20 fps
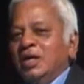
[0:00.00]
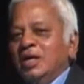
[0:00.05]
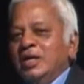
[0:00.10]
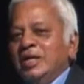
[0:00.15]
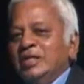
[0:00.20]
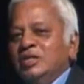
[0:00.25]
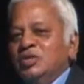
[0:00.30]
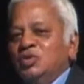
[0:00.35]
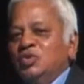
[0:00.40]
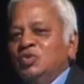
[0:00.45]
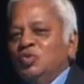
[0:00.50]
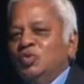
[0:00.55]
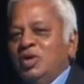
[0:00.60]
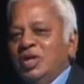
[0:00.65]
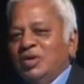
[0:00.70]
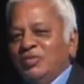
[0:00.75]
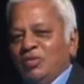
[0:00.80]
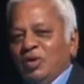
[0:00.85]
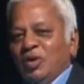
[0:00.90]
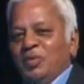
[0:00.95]
is to
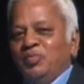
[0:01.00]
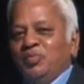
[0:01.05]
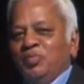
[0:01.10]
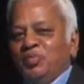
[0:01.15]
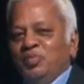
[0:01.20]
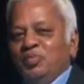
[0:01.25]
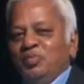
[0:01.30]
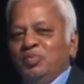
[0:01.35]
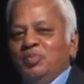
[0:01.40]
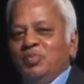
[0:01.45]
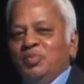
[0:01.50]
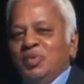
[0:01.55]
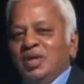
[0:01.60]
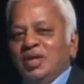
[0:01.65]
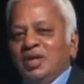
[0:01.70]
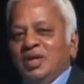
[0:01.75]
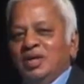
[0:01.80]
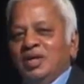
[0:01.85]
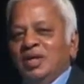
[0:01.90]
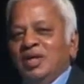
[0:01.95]
develop
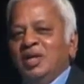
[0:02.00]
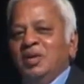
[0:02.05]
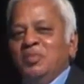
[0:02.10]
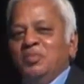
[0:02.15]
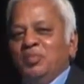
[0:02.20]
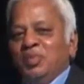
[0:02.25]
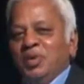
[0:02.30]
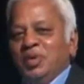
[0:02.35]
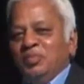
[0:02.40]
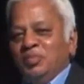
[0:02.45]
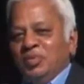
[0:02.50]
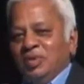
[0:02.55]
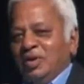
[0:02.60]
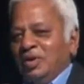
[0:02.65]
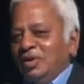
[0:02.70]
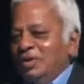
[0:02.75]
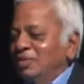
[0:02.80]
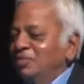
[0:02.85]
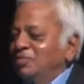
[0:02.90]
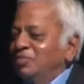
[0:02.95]
in
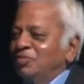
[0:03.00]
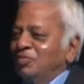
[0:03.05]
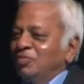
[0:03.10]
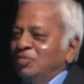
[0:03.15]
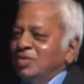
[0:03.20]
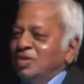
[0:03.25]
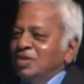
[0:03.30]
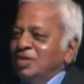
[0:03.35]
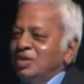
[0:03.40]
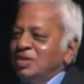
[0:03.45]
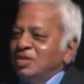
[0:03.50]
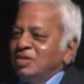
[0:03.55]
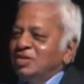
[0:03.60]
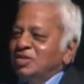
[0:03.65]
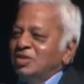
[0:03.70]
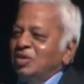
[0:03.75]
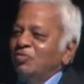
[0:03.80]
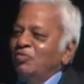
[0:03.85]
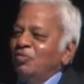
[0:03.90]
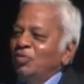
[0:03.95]
people
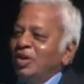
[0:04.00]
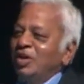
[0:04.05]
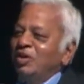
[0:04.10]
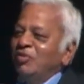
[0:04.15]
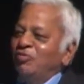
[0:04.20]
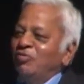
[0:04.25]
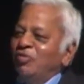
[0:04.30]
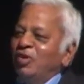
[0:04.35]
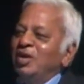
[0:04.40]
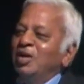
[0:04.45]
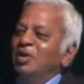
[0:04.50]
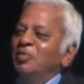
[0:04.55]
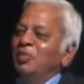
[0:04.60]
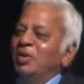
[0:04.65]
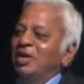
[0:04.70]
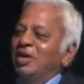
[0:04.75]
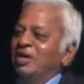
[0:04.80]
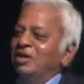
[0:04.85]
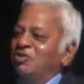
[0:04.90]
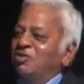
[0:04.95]
some very
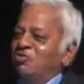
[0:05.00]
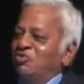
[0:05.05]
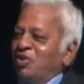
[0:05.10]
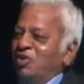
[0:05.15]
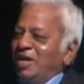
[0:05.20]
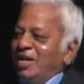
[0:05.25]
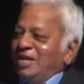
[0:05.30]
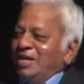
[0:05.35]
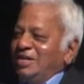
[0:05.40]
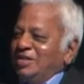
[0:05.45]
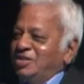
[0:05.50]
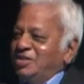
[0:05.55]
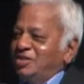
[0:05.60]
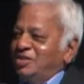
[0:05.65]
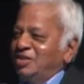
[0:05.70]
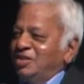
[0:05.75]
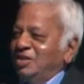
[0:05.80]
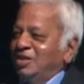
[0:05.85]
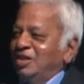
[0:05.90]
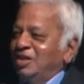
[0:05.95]
fundamental
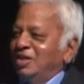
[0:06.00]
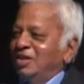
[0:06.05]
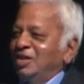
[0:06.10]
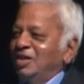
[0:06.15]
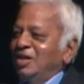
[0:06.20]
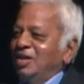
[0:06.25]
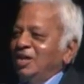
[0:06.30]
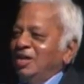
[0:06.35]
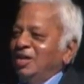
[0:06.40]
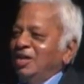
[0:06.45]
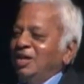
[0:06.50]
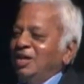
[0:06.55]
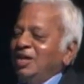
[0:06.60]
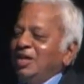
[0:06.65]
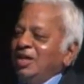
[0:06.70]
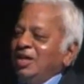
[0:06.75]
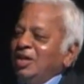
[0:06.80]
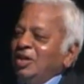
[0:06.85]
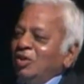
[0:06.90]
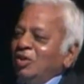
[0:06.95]
traits
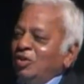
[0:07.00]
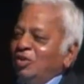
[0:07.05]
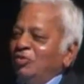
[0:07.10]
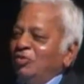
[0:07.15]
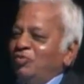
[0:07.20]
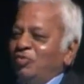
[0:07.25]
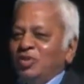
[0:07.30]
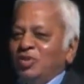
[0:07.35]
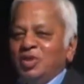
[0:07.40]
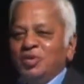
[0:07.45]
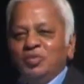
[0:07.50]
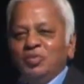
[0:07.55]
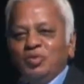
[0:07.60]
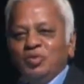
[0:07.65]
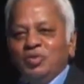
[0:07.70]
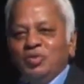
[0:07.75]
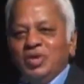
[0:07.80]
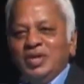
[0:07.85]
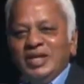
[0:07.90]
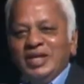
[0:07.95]
in order for them
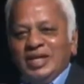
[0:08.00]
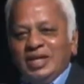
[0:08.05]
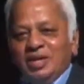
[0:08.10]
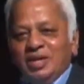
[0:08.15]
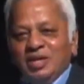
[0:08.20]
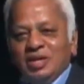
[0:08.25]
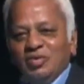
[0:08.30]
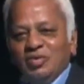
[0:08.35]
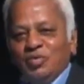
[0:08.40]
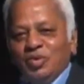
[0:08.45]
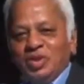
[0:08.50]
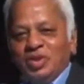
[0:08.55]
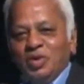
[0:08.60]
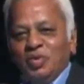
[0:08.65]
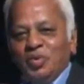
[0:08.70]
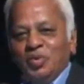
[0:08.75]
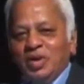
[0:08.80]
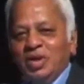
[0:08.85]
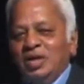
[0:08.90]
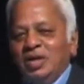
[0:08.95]
to deal with the
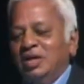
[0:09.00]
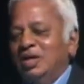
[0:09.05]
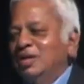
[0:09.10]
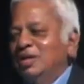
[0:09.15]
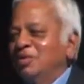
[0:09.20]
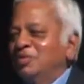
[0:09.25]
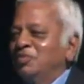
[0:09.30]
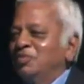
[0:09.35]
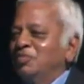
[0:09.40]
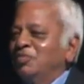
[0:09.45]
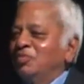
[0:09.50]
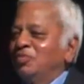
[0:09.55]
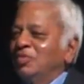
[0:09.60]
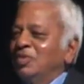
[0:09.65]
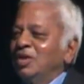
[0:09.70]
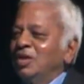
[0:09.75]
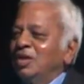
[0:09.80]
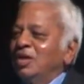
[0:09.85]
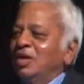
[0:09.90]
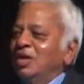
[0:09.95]
world.
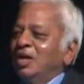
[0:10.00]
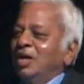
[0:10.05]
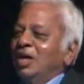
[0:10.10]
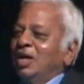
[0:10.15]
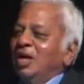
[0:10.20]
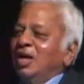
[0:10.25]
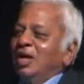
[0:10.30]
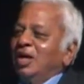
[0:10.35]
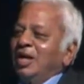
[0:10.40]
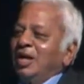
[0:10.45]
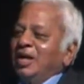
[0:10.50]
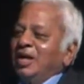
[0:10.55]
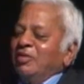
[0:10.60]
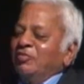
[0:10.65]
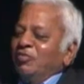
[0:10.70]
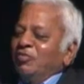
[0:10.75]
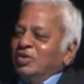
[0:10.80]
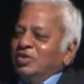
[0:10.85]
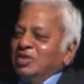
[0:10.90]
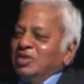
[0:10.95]

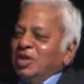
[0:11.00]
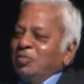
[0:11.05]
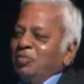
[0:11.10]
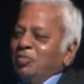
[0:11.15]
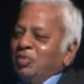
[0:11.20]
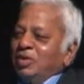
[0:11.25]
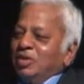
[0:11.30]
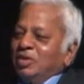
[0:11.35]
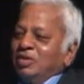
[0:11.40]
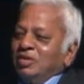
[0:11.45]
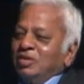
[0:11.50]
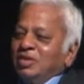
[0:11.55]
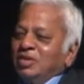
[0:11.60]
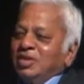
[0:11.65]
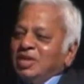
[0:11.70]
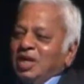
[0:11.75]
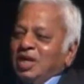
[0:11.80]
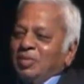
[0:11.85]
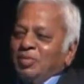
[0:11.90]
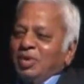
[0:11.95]
Like, for example,
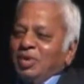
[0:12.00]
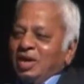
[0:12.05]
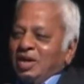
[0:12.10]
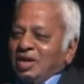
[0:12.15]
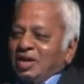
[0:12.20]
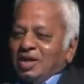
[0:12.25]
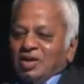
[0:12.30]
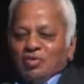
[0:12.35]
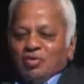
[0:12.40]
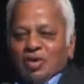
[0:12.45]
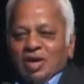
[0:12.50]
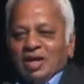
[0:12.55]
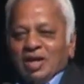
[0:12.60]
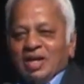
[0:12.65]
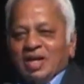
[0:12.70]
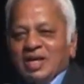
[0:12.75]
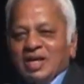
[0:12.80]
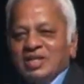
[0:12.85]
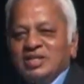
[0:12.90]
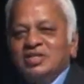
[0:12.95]
the ability to
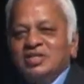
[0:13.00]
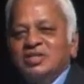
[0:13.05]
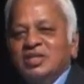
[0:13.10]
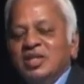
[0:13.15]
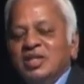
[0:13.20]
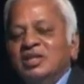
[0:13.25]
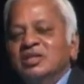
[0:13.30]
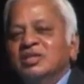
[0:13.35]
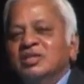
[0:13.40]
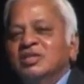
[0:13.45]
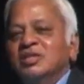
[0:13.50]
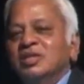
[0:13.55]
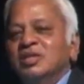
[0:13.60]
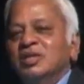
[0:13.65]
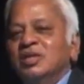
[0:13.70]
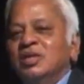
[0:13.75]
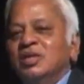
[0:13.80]
analyze things,